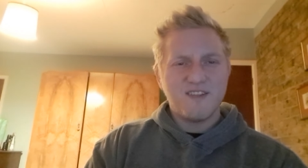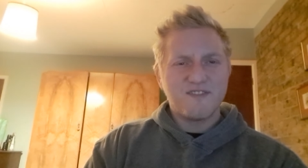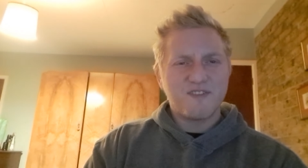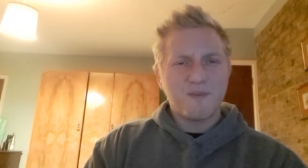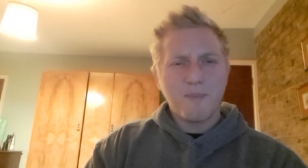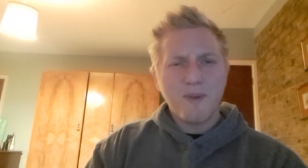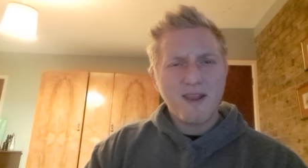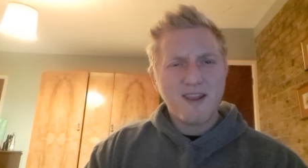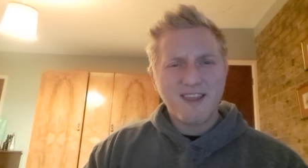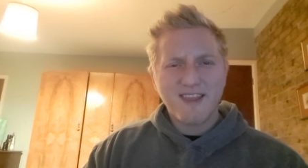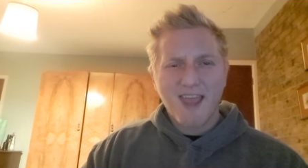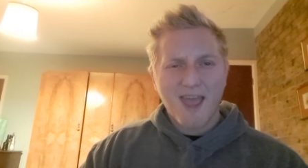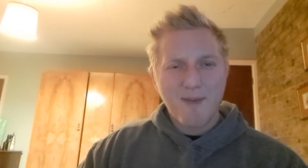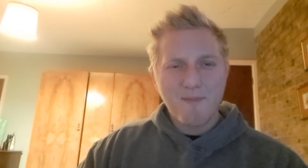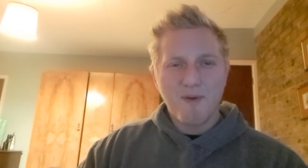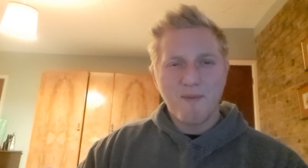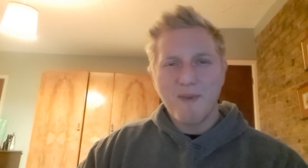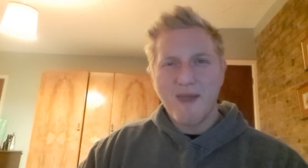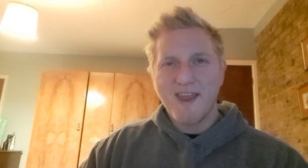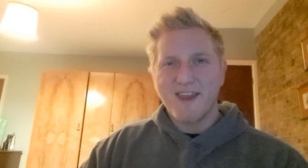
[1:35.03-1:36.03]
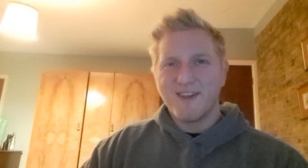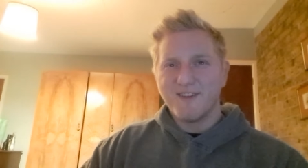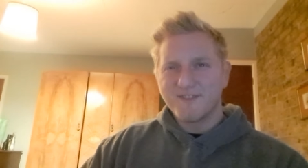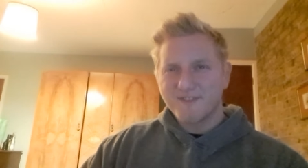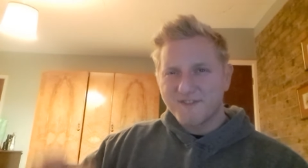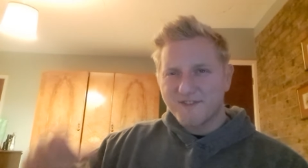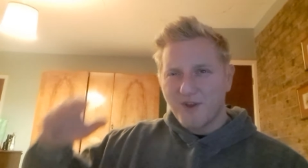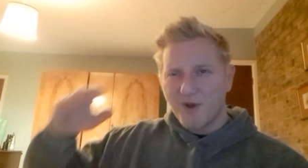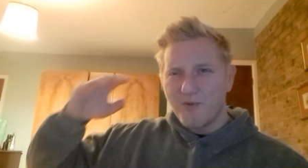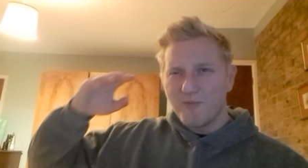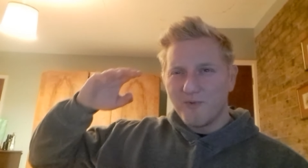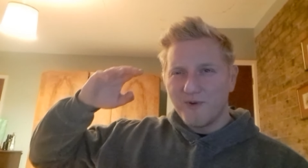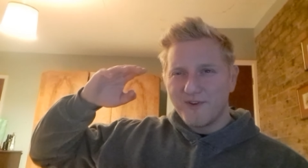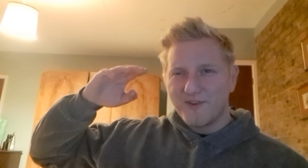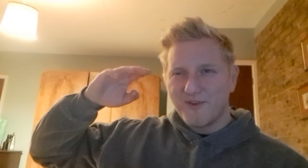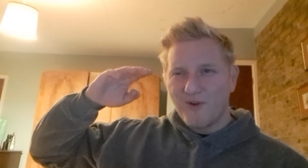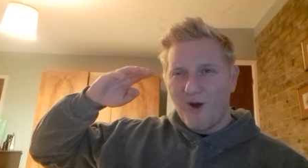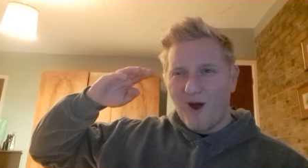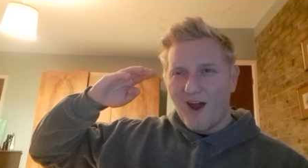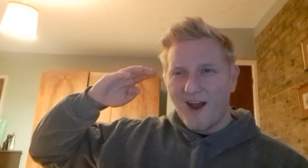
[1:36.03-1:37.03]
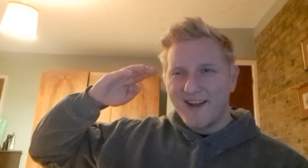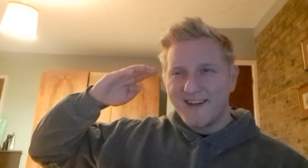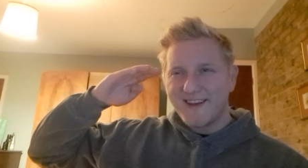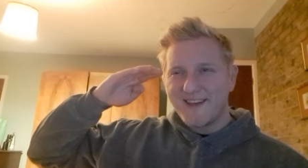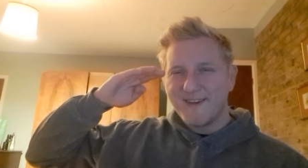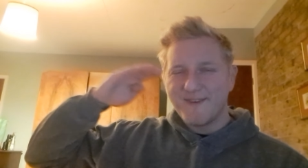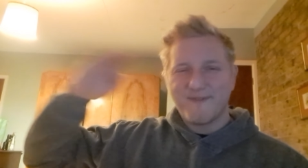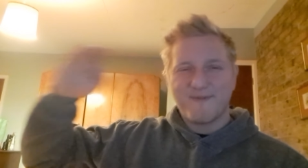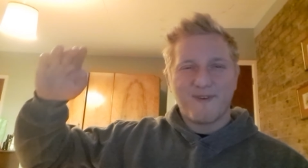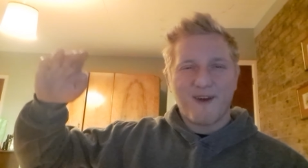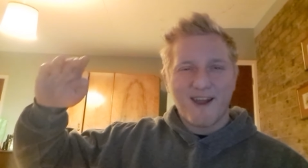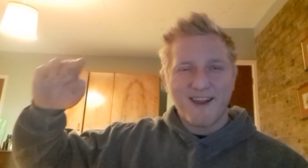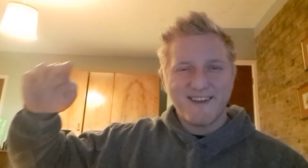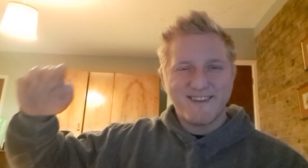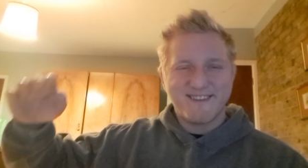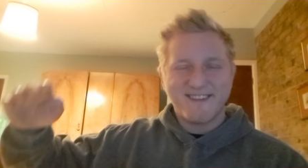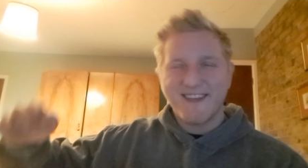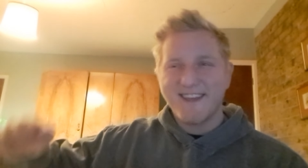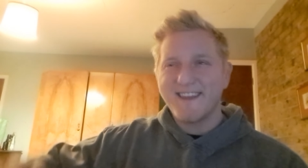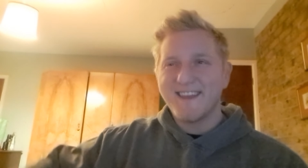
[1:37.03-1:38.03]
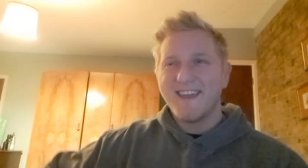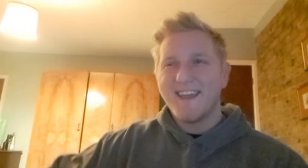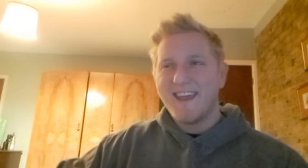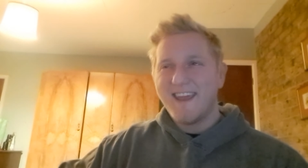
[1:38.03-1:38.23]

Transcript: It's a bit like MMA, you just don't want your idea fighting